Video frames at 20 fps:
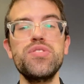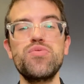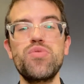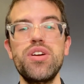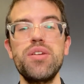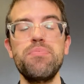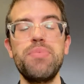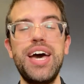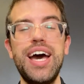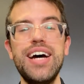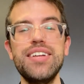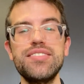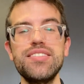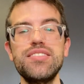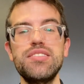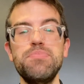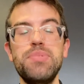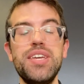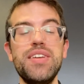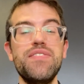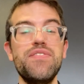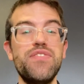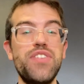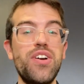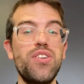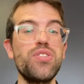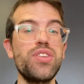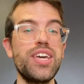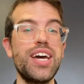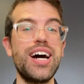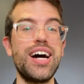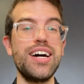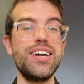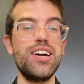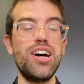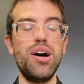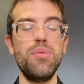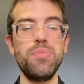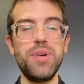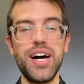rate passes being fairly high
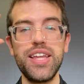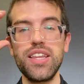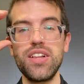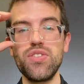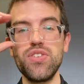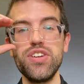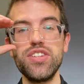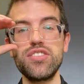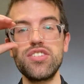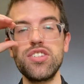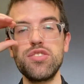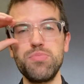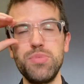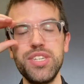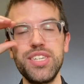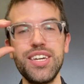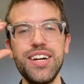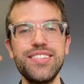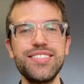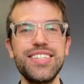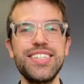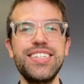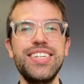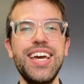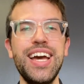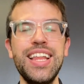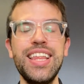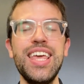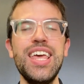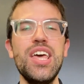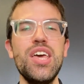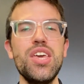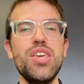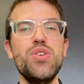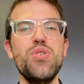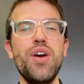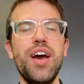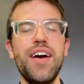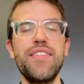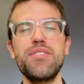up on the list just because, again,
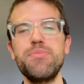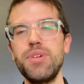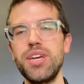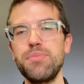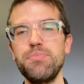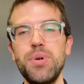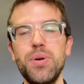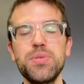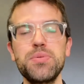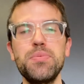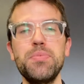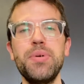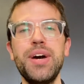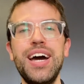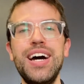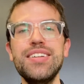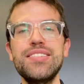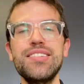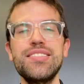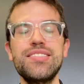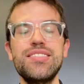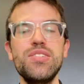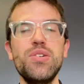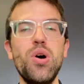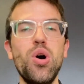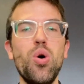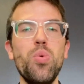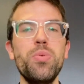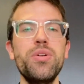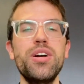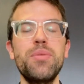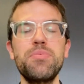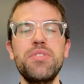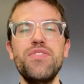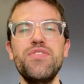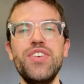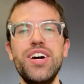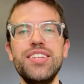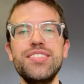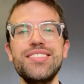you have to make multiple passes to open up
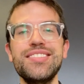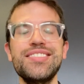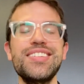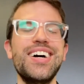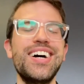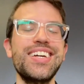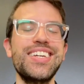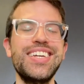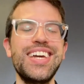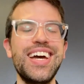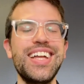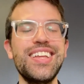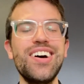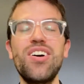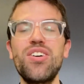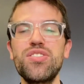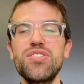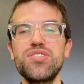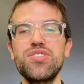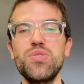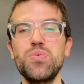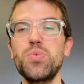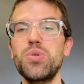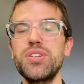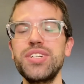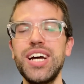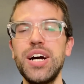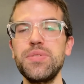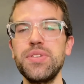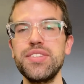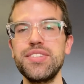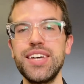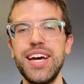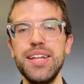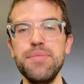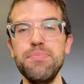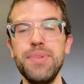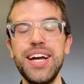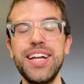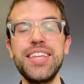defenses. Again, Arsenal were down to
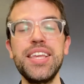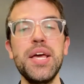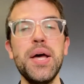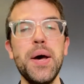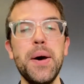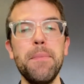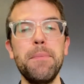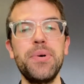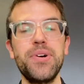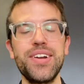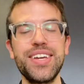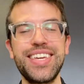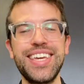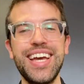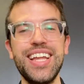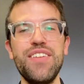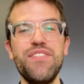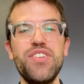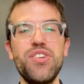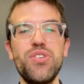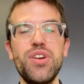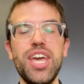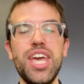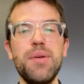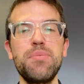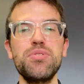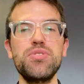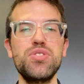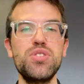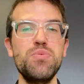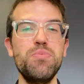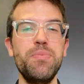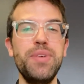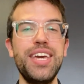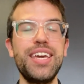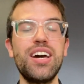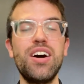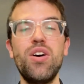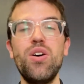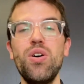10 men, but again, if you're able to
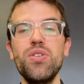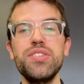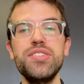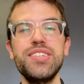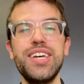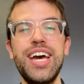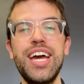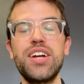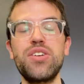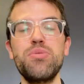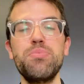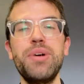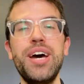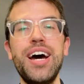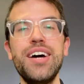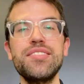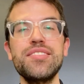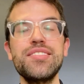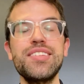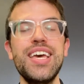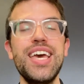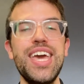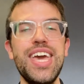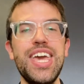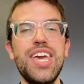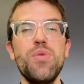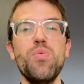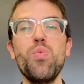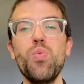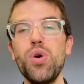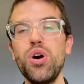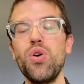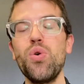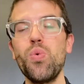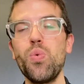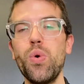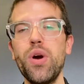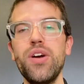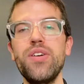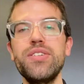make all these accurate passes, it will
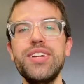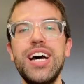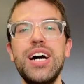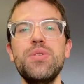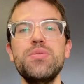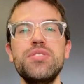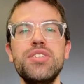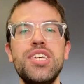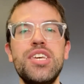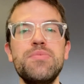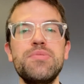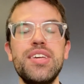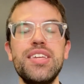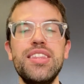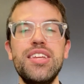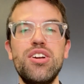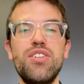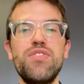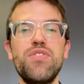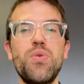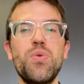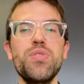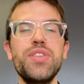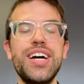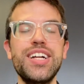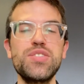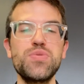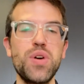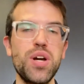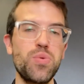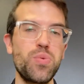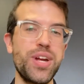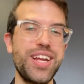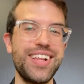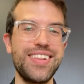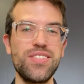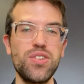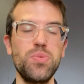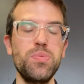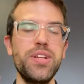wear down teams, and therefore that's why I rate it
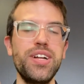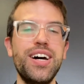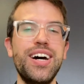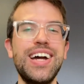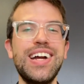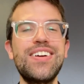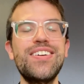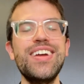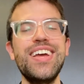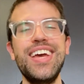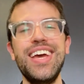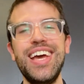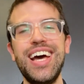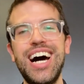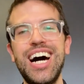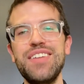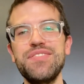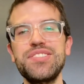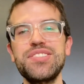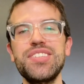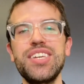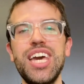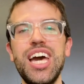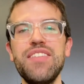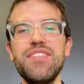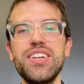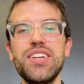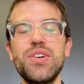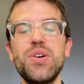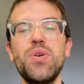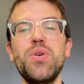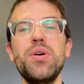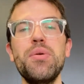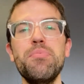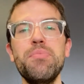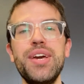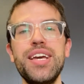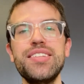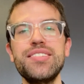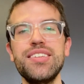a little bit higher. Obviously, having a goal
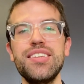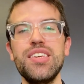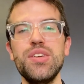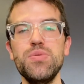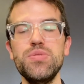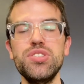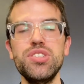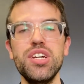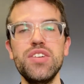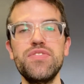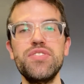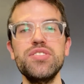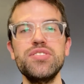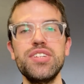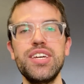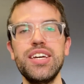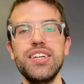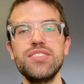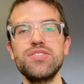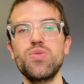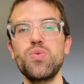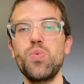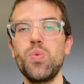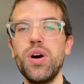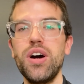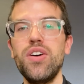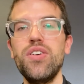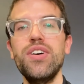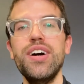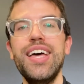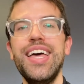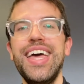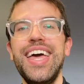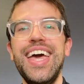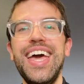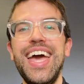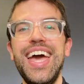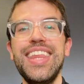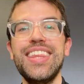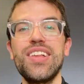makes a huge difference as well.
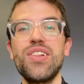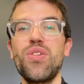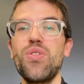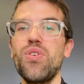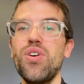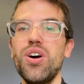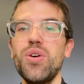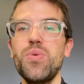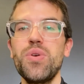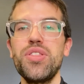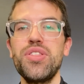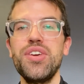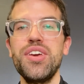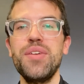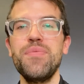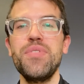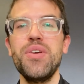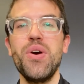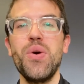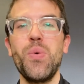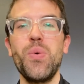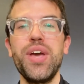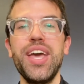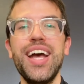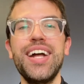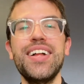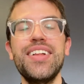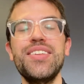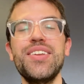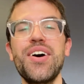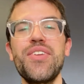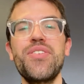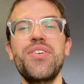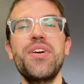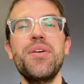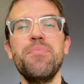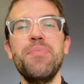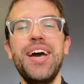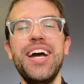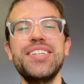And then along with him, we had
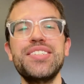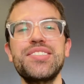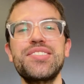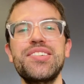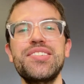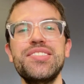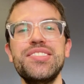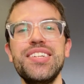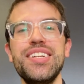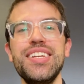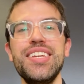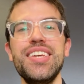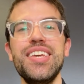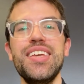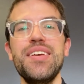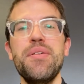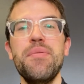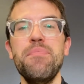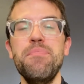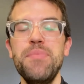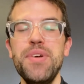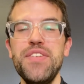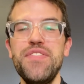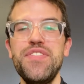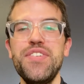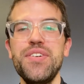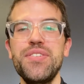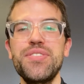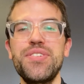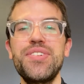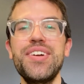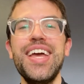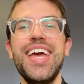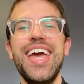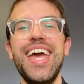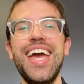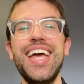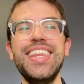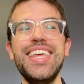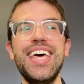another Manchester City midfielder,
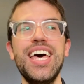and it